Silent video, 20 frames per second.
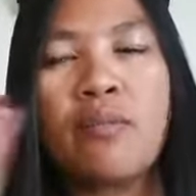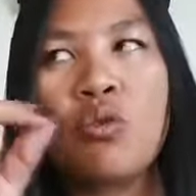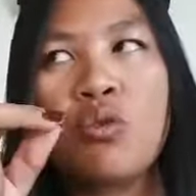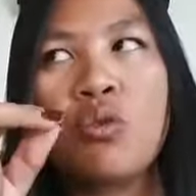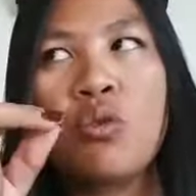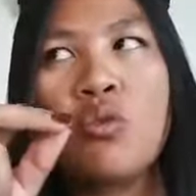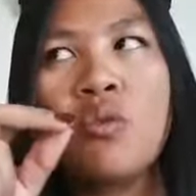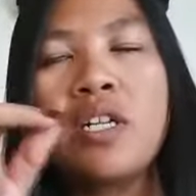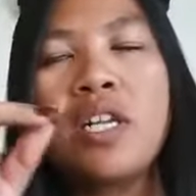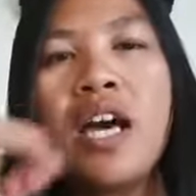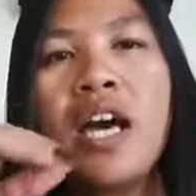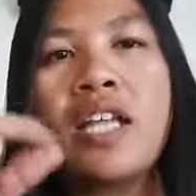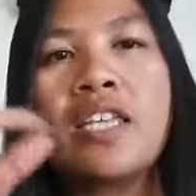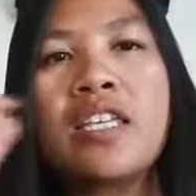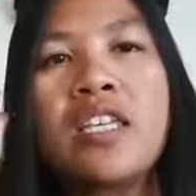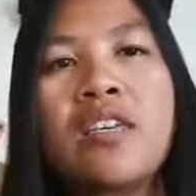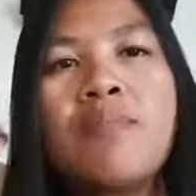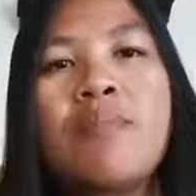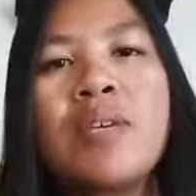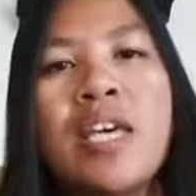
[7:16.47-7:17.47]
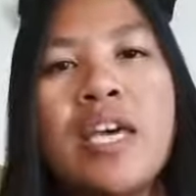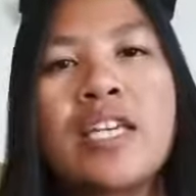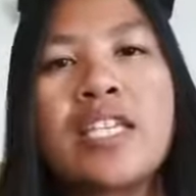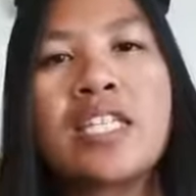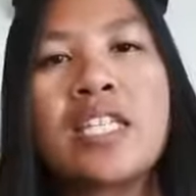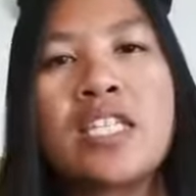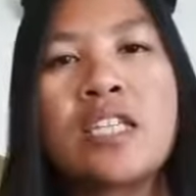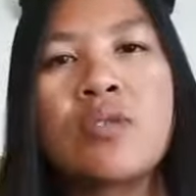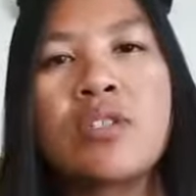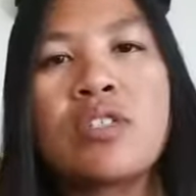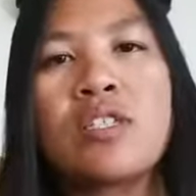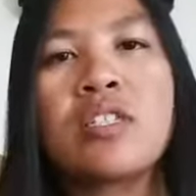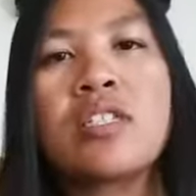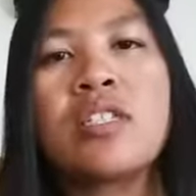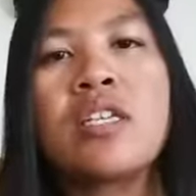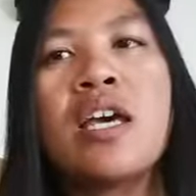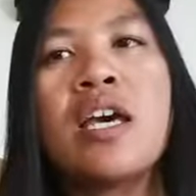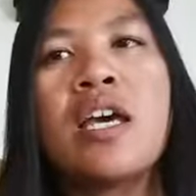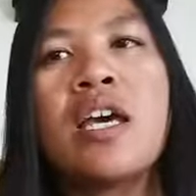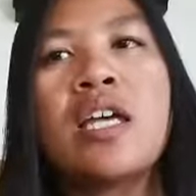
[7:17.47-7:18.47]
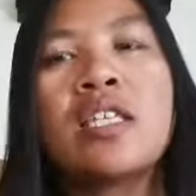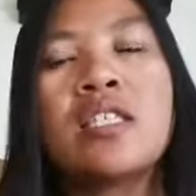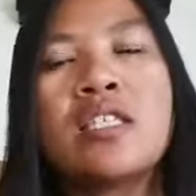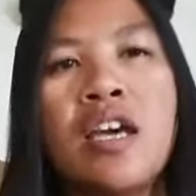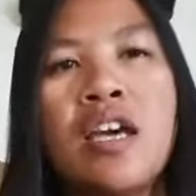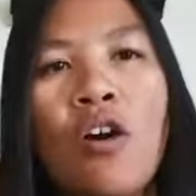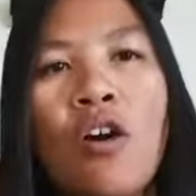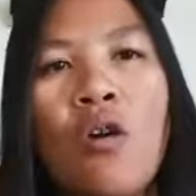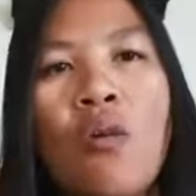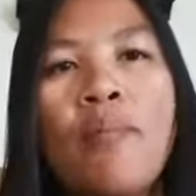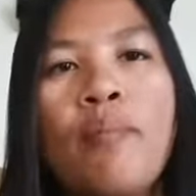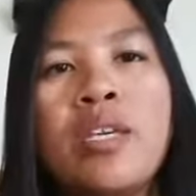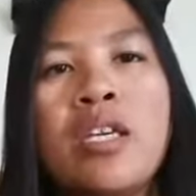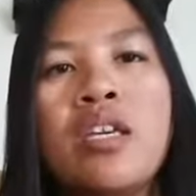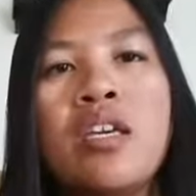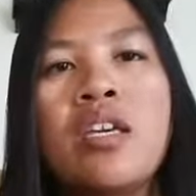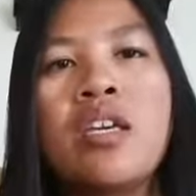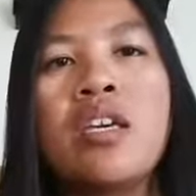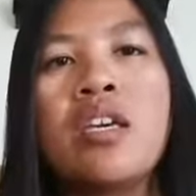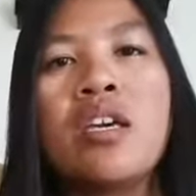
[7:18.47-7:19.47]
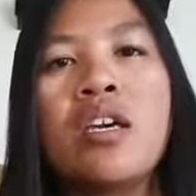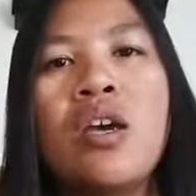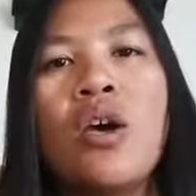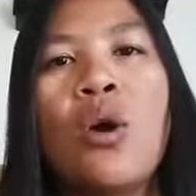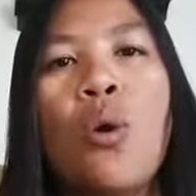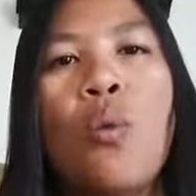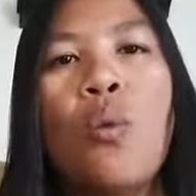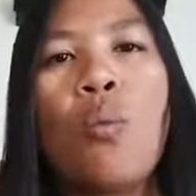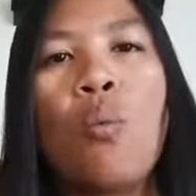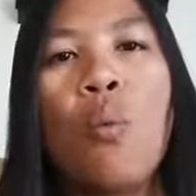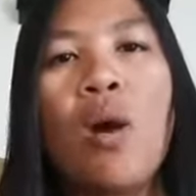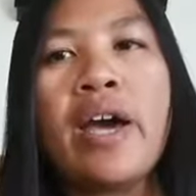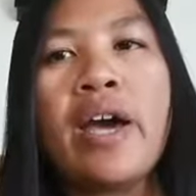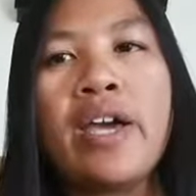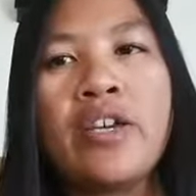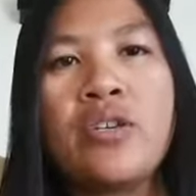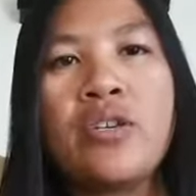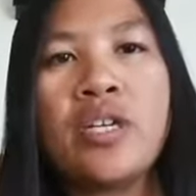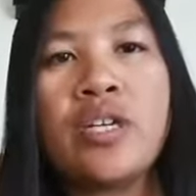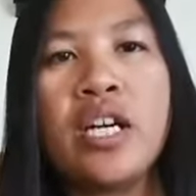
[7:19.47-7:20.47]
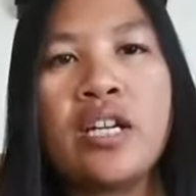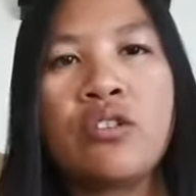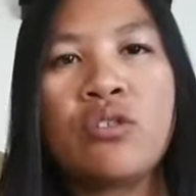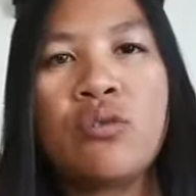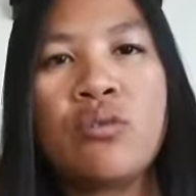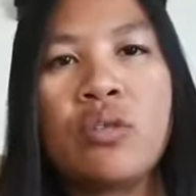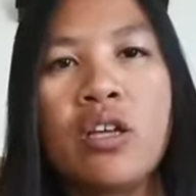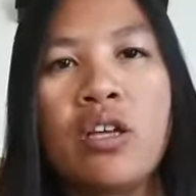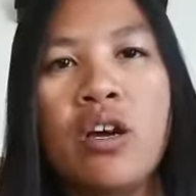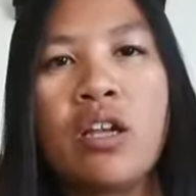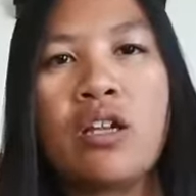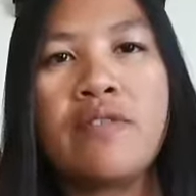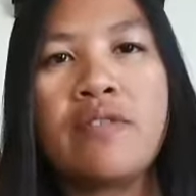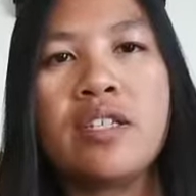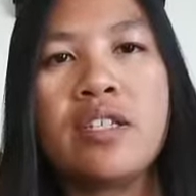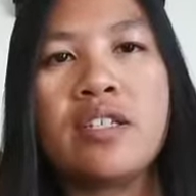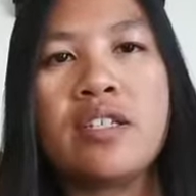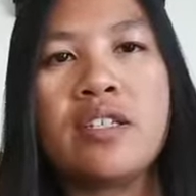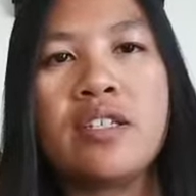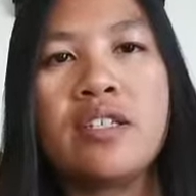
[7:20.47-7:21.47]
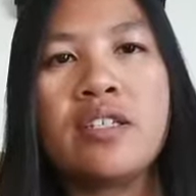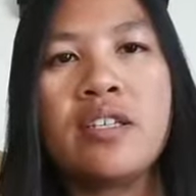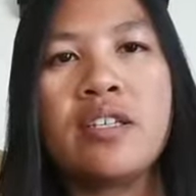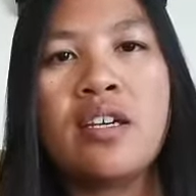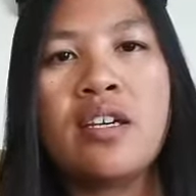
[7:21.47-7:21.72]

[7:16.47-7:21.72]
Do not give me excuses. Tell me, why are you not doing all of this?